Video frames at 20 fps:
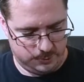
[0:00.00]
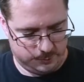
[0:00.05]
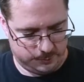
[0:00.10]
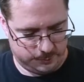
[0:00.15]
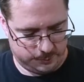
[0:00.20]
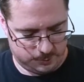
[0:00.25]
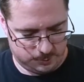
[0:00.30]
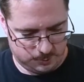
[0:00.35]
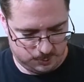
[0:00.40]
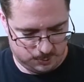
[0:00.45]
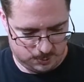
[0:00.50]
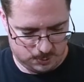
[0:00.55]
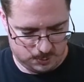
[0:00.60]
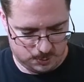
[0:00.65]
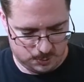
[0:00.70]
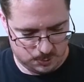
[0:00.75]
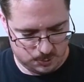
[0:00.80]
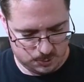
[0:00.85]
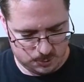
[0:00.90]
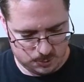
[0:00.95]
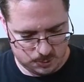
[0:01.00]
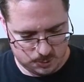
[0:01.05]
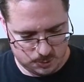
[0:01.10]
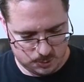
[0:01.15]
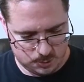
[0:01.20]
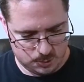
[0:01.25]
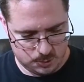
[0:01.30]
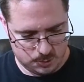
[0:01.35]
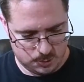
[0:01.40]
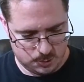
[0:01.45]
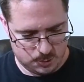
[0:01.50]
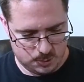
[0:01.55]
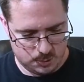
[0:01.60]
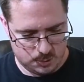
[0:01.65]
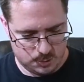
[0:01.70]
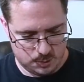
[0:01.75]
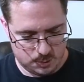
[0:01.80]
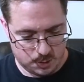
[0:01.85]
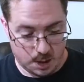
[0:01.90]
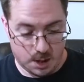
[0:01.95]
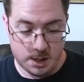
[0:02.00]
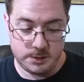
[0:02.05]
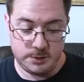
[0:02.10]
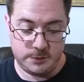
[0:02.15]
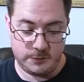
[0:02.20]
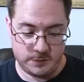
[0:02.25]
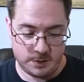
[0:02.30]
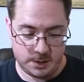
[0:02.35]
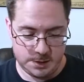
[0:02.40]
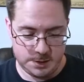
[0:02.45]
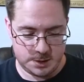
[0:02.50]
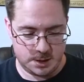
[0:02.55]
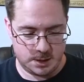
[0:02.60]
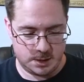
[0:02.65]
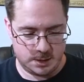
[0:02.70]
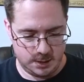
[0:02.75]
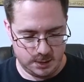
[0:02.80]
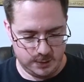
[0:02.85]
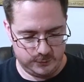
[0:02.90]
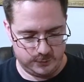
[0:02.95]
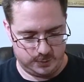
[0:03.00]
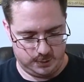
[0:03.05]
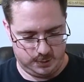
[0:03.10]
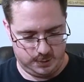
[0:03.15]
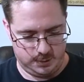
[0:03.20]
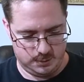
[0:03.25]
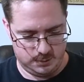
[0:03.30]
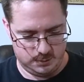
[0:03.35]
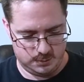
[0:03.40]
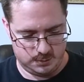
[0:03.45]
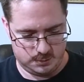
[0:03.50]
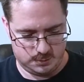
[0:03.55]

the receipt. So according to this,